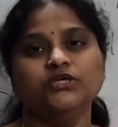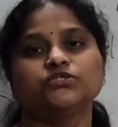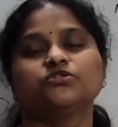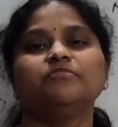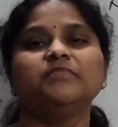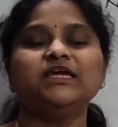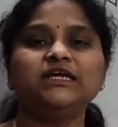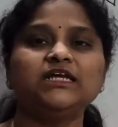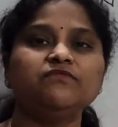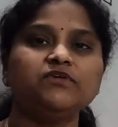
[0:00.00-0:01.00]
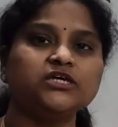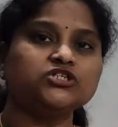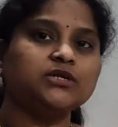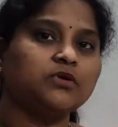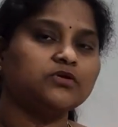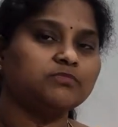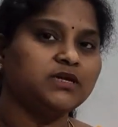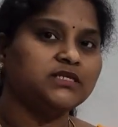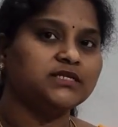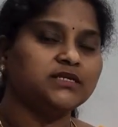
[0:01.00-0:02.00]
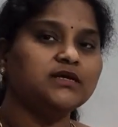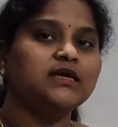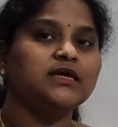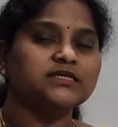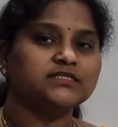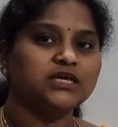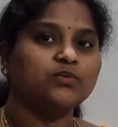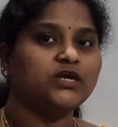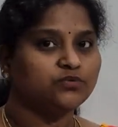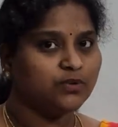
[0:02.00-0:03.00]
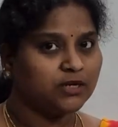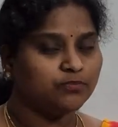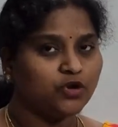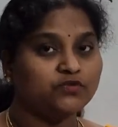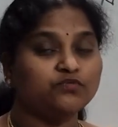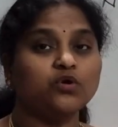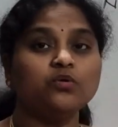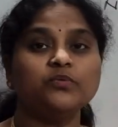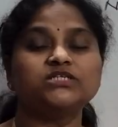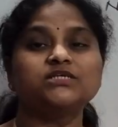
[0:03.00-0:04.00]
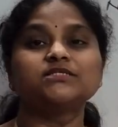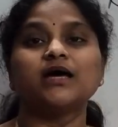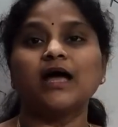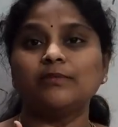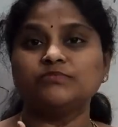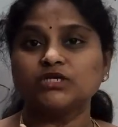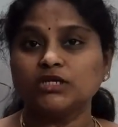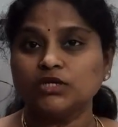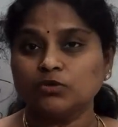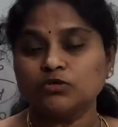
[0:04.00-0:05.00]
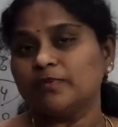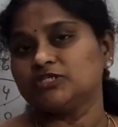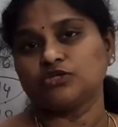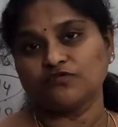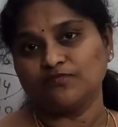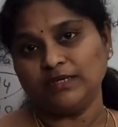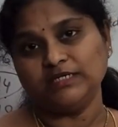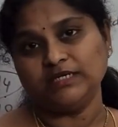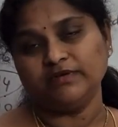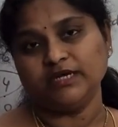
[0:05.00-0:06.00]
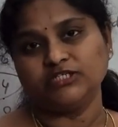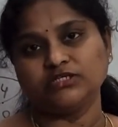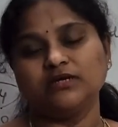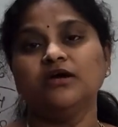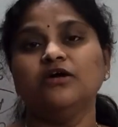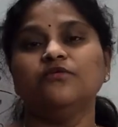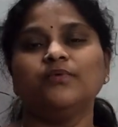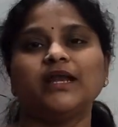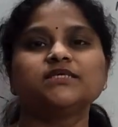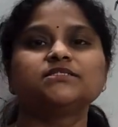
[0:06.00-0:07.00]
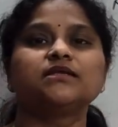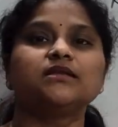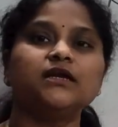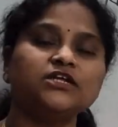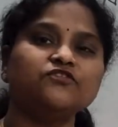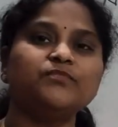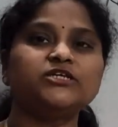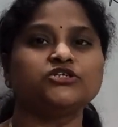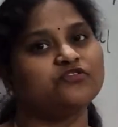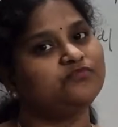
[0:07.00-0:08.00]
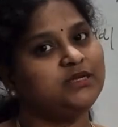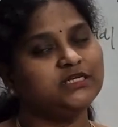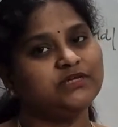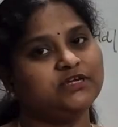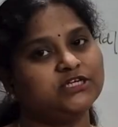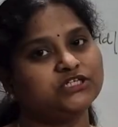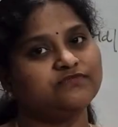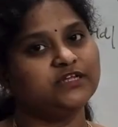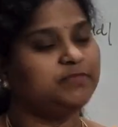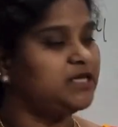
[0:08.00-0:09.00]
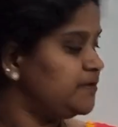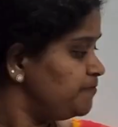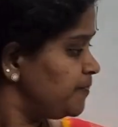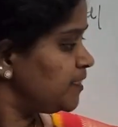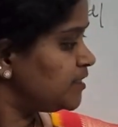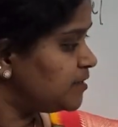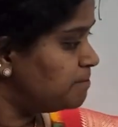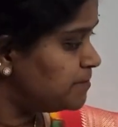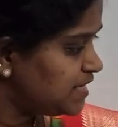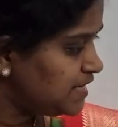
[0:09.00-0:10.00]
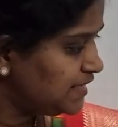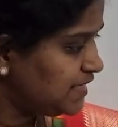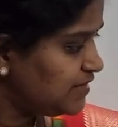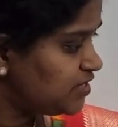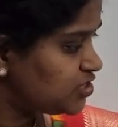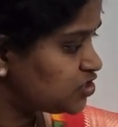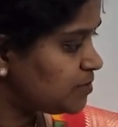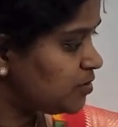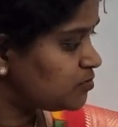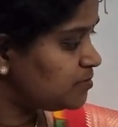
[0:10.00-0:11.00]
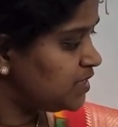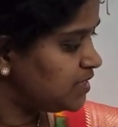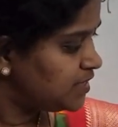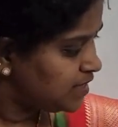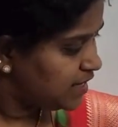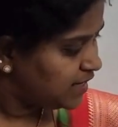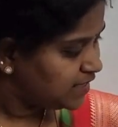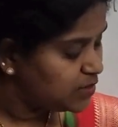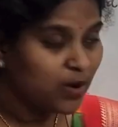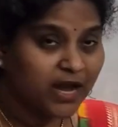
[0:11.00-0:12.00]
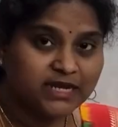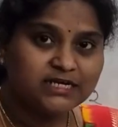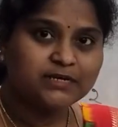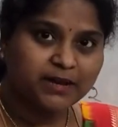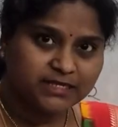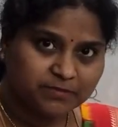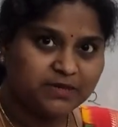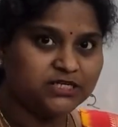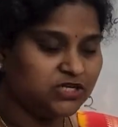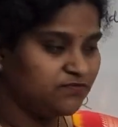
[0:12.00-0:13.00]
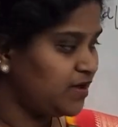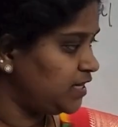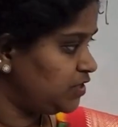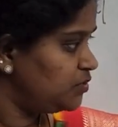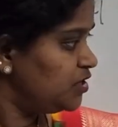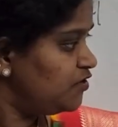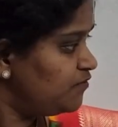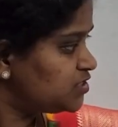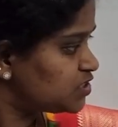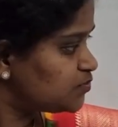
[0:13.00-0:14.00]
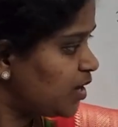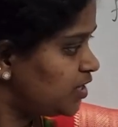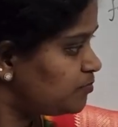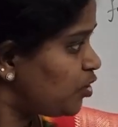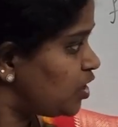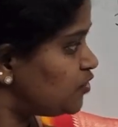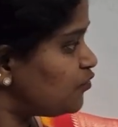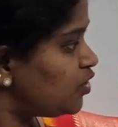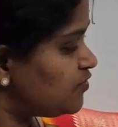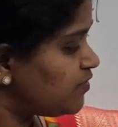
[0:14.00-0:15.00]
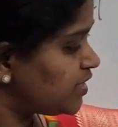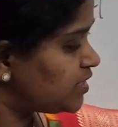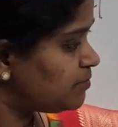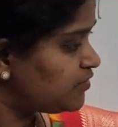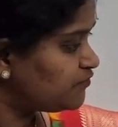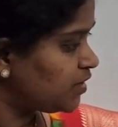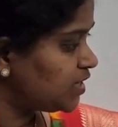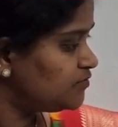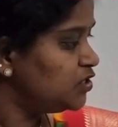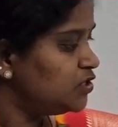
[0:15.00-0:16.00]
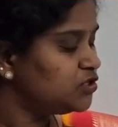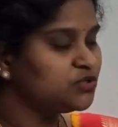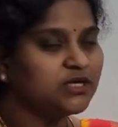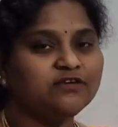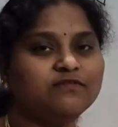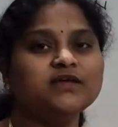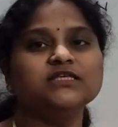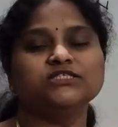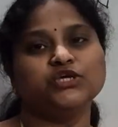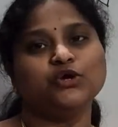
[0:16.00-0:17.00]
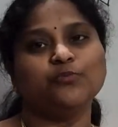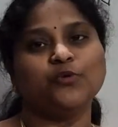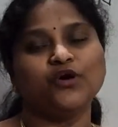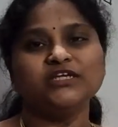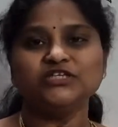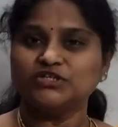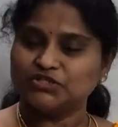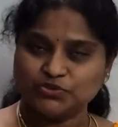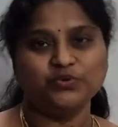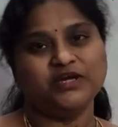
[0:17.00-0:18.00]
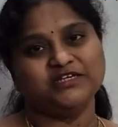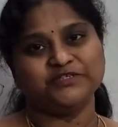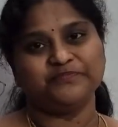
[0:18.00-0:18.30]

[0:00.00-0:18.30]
So the mean deviation about median is equal to 1.4, which is the absolute measure of mean deviation, whereas the relative measure of mean deviation will be the mean deviation about median divided by the median value, which is 1.4 divided by 5 to give 0.28.